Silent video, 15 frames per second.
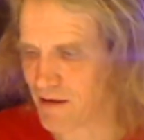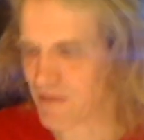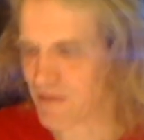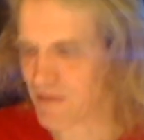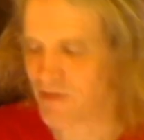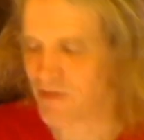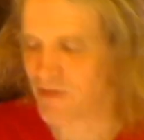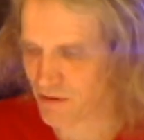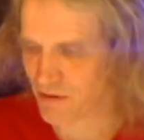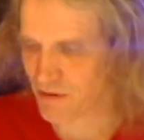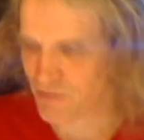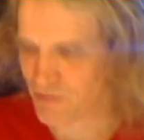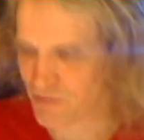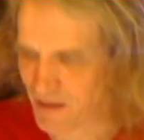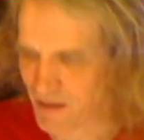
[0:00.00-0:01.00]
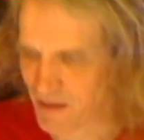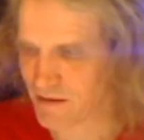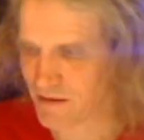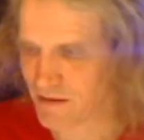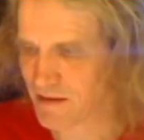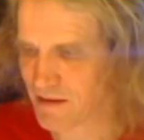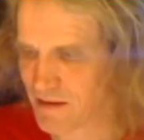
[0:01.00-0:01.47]
as the earth goes around
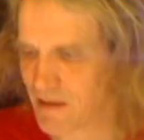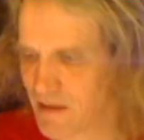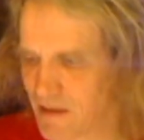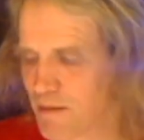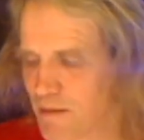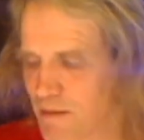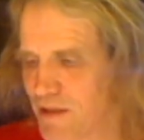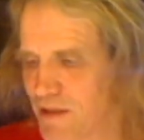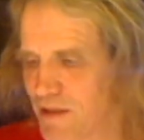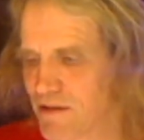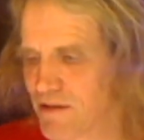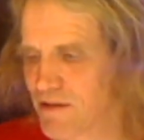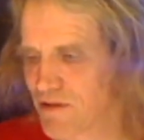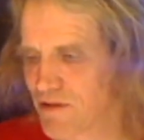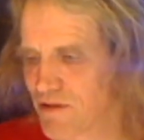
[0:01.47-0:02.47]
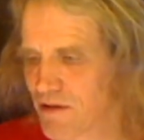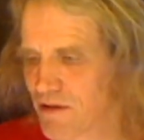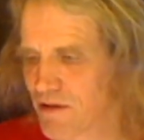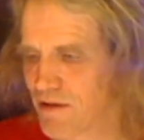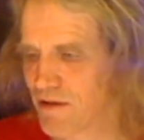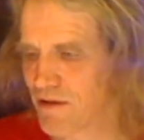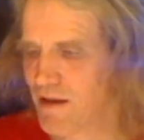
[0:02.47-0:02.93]
the sun and completes the
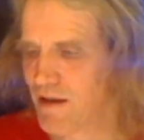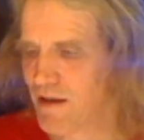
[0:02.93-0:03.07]
circle,